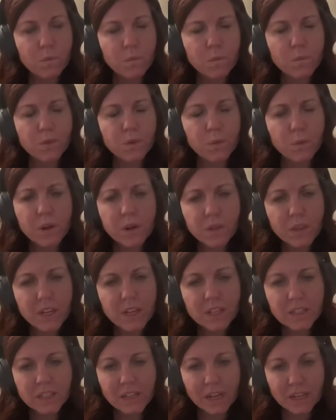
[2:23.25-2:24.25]
The weird thing
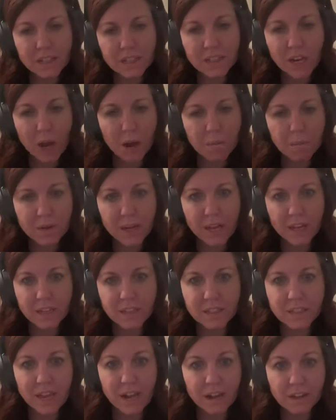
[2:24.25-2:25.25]
is I stopped at
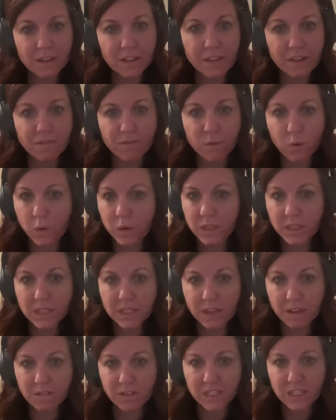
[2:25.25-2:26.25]
exactly
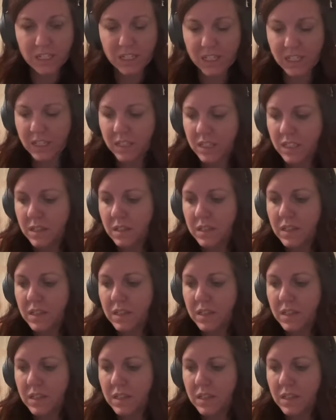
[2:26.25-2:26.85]
4:17.